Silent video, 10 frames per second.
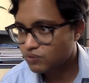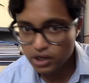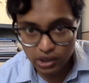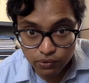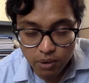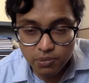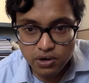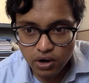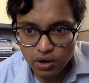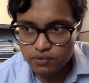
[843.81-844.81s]
in
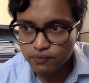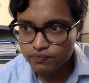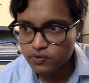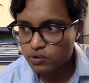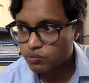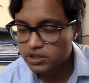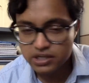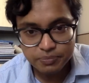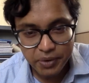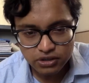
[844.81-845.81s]
common law with
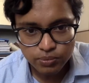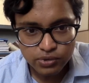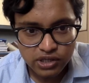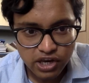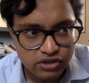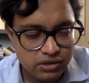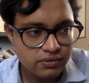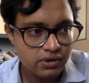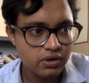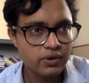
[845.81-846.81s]
respect to possession,
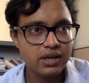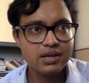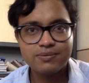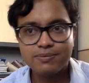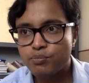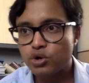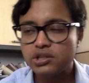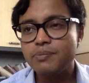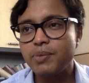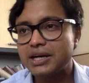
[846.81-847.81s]
okay, if both
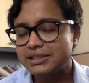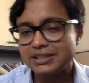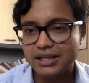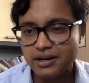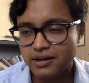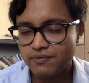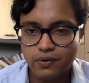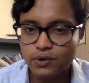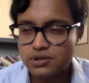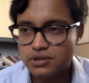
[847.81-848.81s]
the parties are at
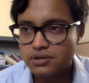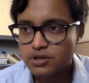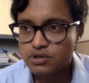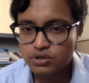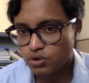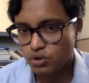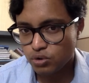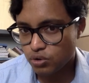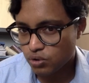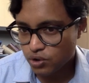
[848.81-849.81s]
fault,
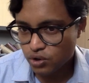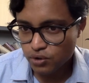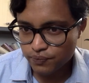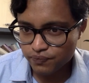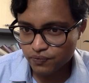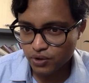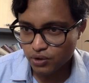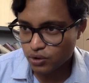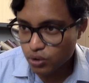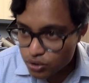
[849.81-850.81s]
so
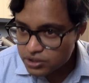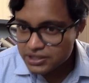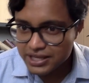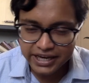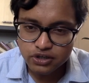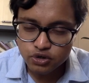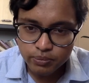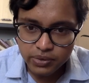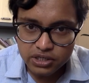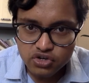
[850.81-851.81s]
whose side would
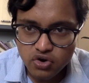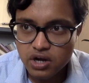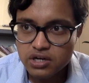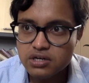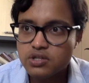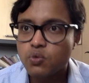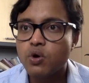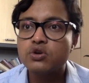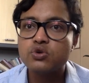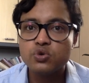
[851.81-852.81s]
be stronger? The
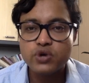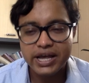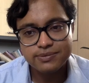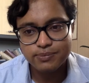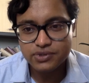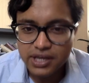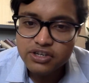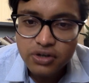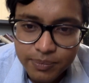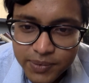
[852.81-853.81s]
one who has
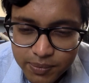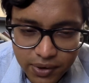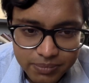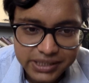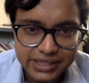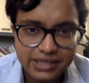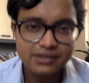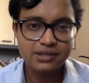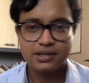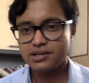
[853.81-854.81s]
possession of the property.
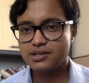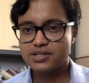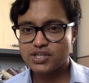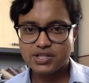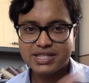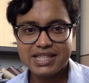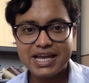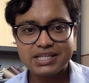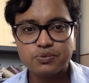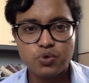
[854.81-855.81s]
So
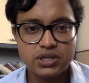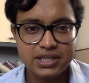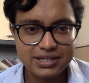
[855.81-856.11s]
that's what